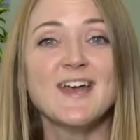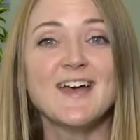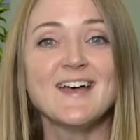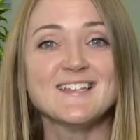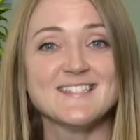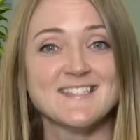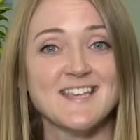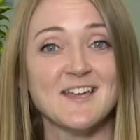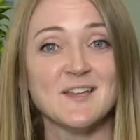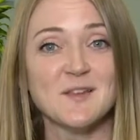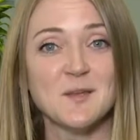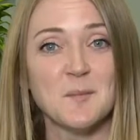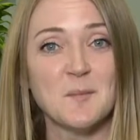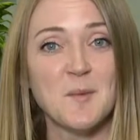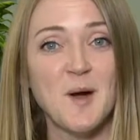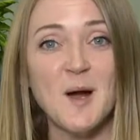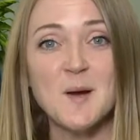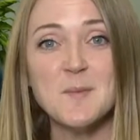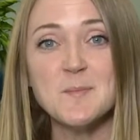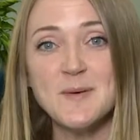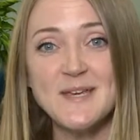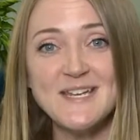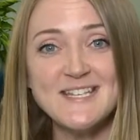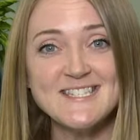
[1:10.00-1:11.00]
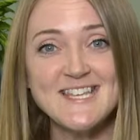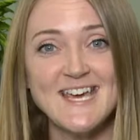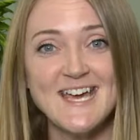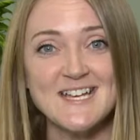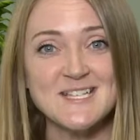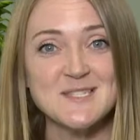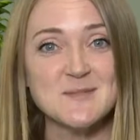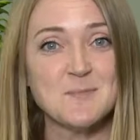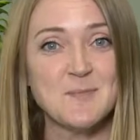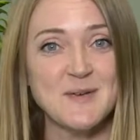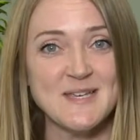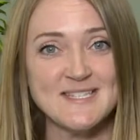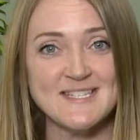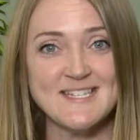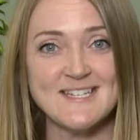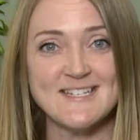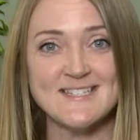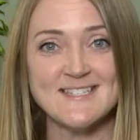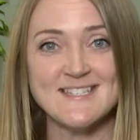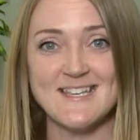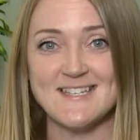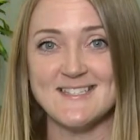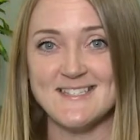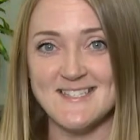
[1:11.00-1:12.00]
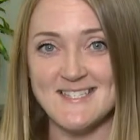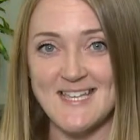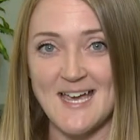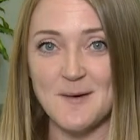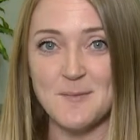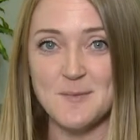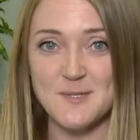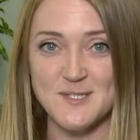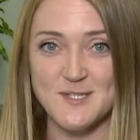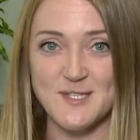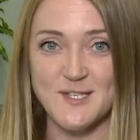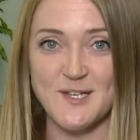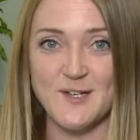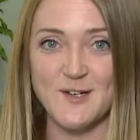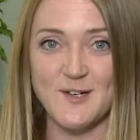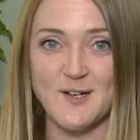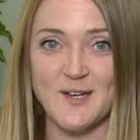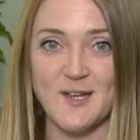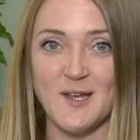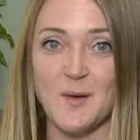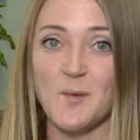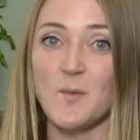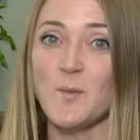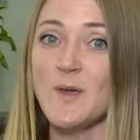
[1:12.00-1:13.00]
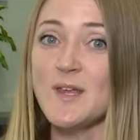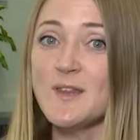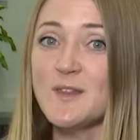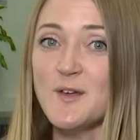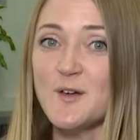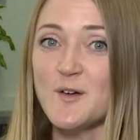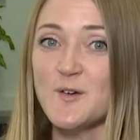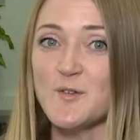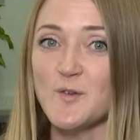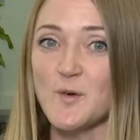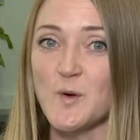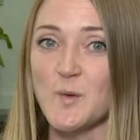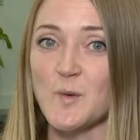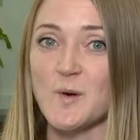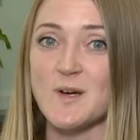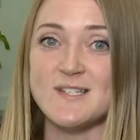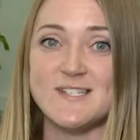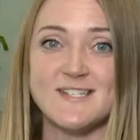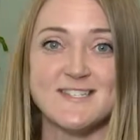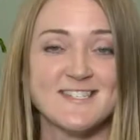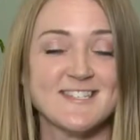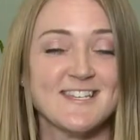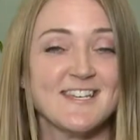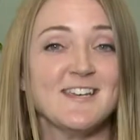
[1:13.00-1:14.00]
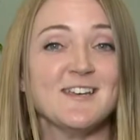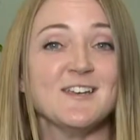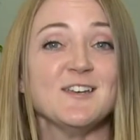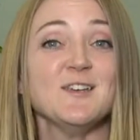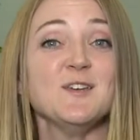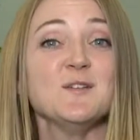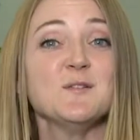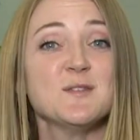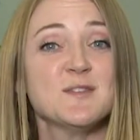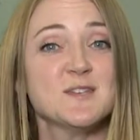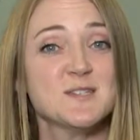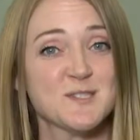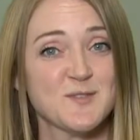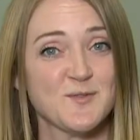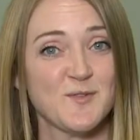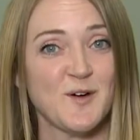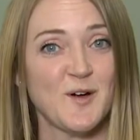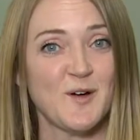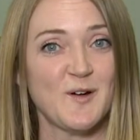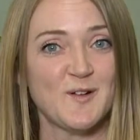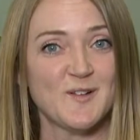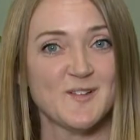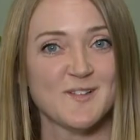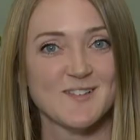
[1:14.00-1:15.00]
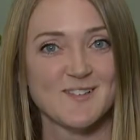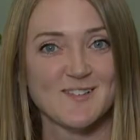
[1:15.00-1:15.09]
us at Lamar P-TECH's Business and Cybersecurity. We look forward to seeing you this fall.